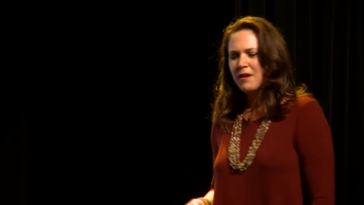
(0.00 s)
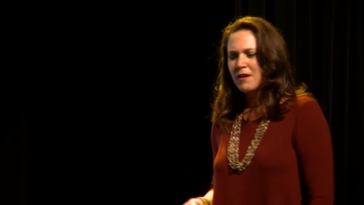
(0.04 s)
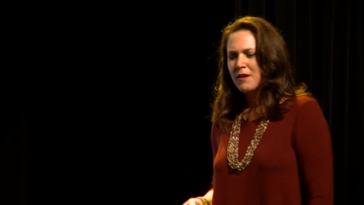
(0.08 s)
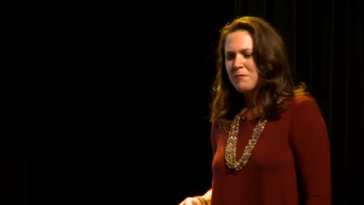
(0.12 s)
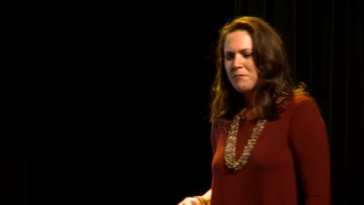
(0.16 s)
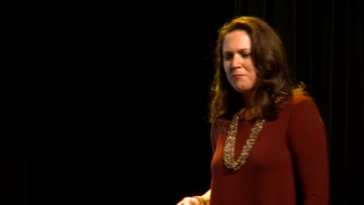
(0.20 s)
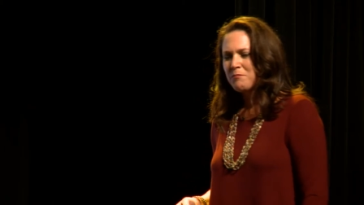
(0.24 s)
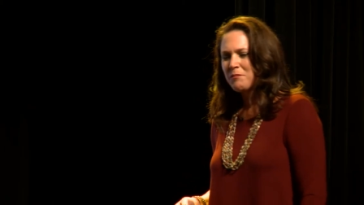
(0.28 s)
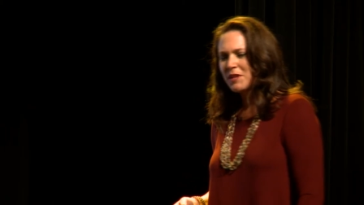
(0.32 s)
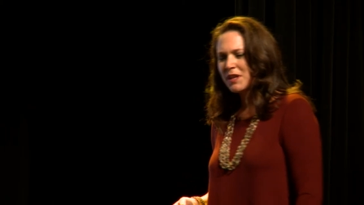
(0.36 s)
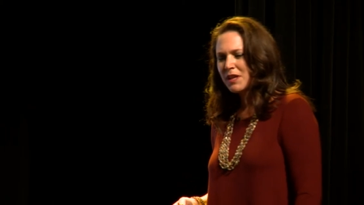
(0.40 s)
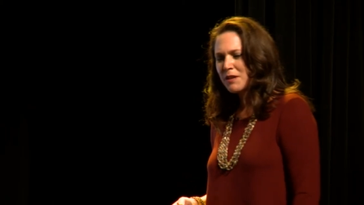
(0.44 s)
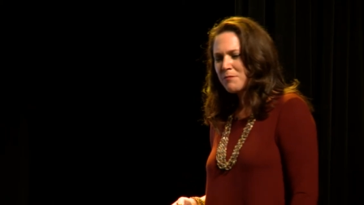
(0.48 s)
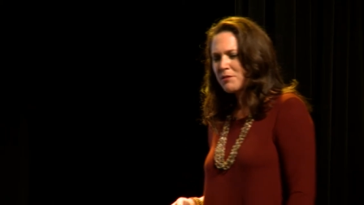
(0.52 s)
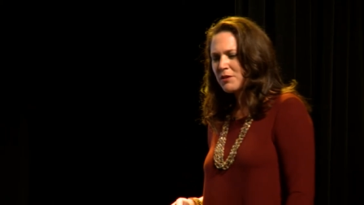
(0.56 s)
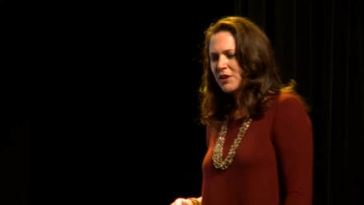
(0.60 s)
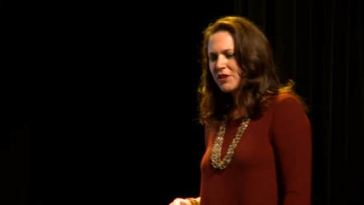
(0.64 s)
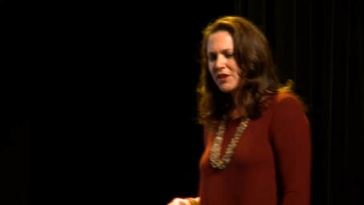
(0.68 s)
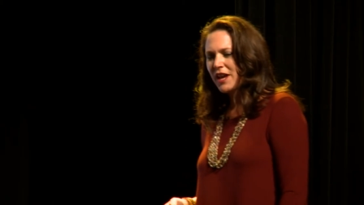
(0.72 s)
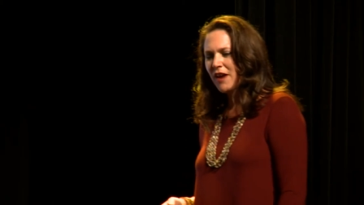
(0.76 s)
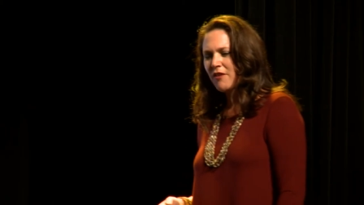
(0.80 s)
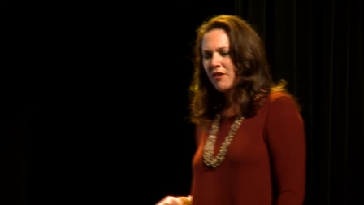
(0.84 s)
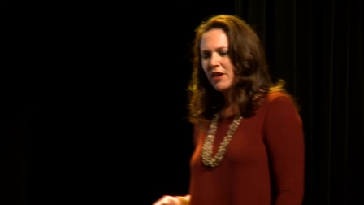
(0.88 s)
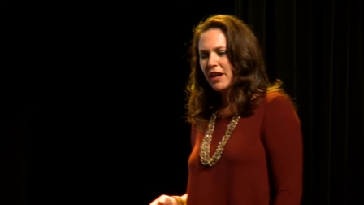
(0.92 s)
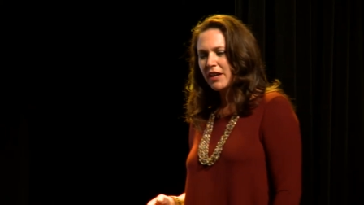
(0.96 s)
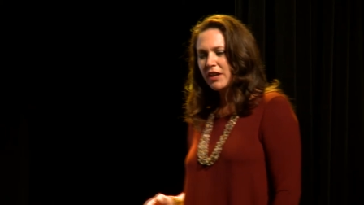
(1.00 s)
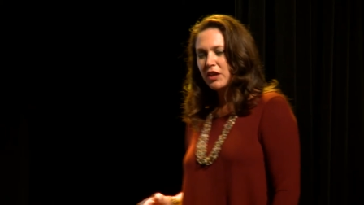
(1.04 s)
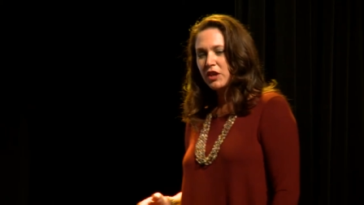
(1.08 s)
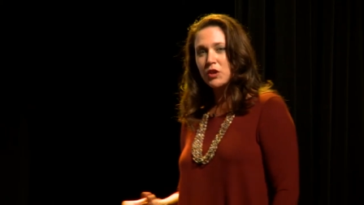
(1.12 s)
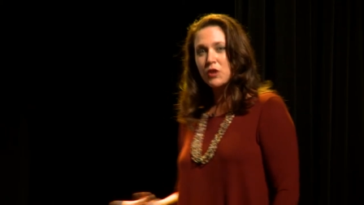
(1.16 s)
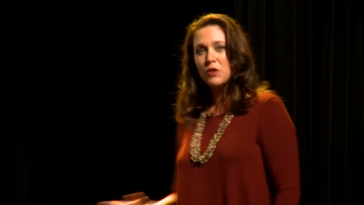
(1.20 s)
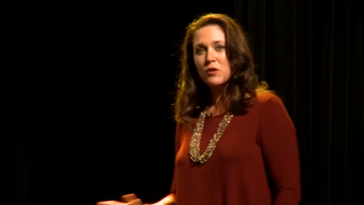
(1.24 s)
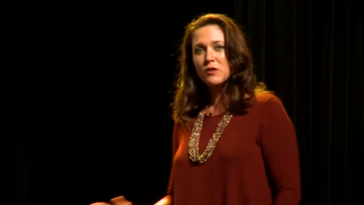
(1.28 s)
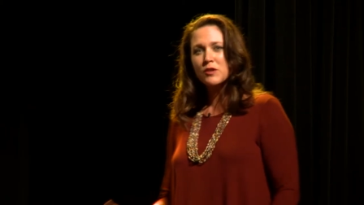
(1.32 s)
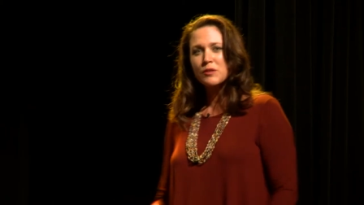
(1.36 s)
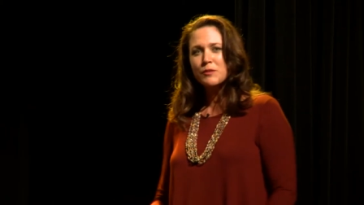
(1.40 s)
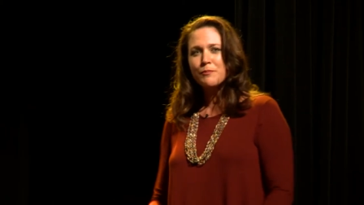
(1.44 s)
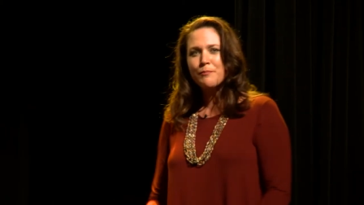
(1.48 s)
Millie pulled out a
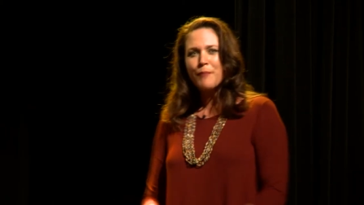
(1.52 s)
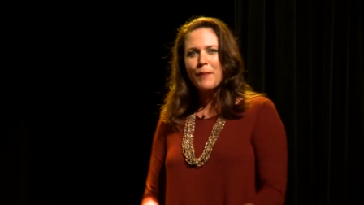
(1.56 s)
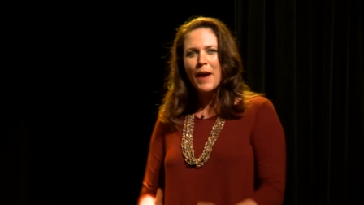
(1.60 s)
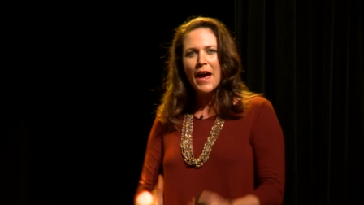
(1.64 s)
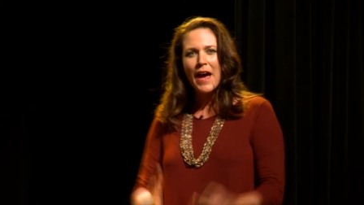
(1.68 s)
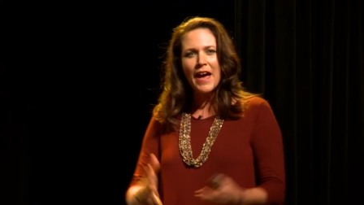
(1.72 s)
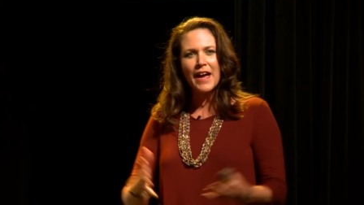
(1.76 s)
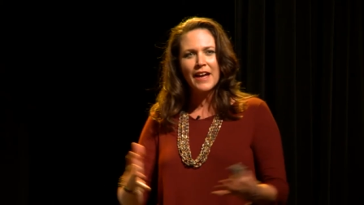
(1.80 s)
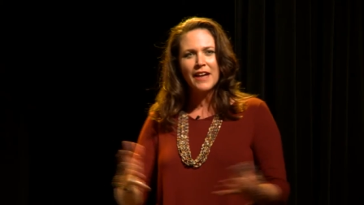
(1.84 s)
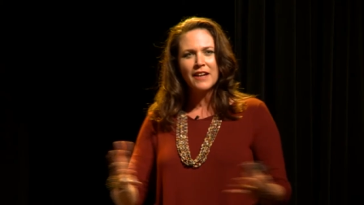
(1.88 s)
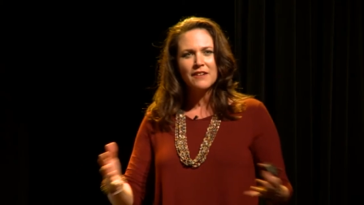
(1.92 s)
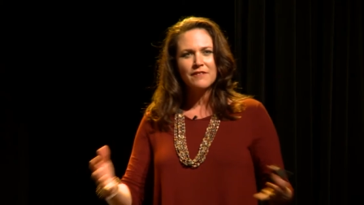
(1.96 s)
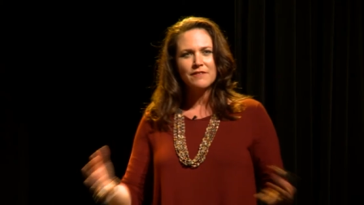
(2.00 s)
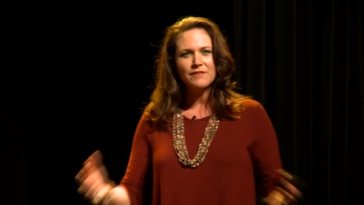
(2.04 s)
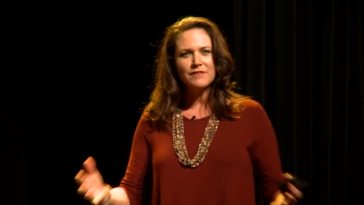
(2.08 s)
huge bag of